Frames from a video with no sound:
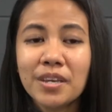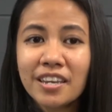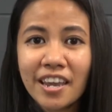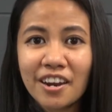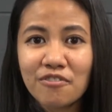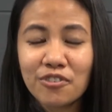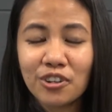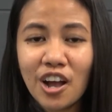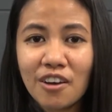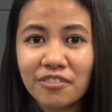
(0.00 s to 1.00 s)
Be
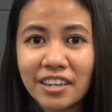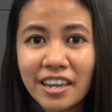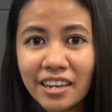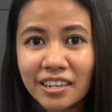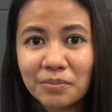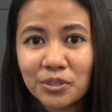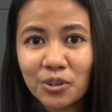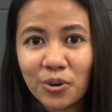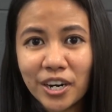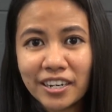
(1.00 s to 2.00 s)
careful of the hiccups
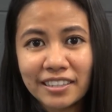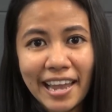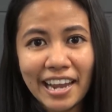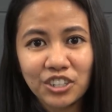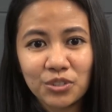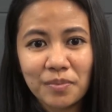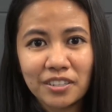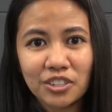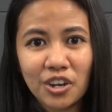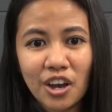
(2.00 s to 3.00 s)
or
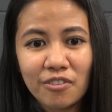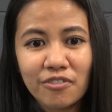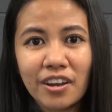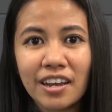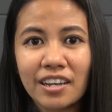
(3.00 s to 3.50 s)
detachment of